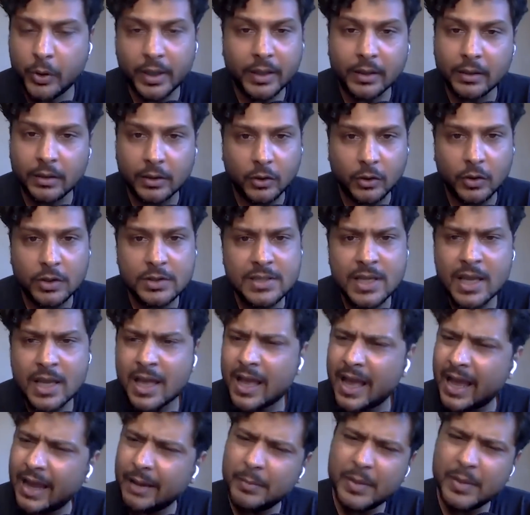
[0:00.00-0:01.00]
putting across.
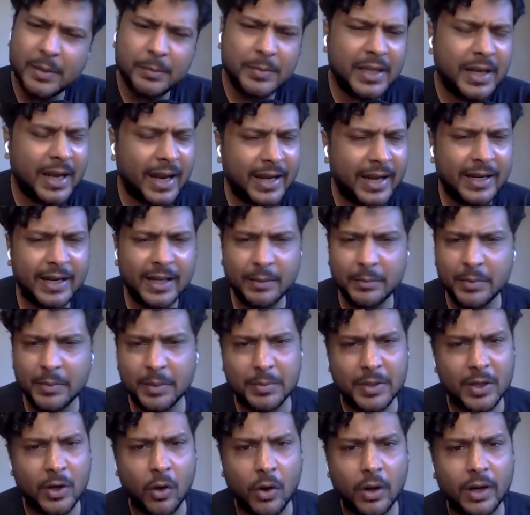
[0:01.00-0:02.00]
I may be right, I
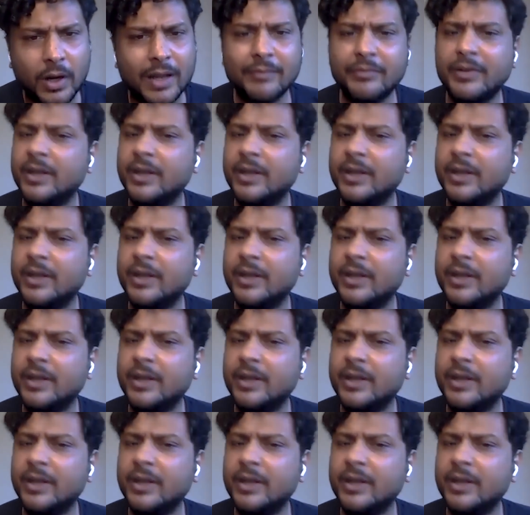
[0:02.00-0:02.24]
may be wrong.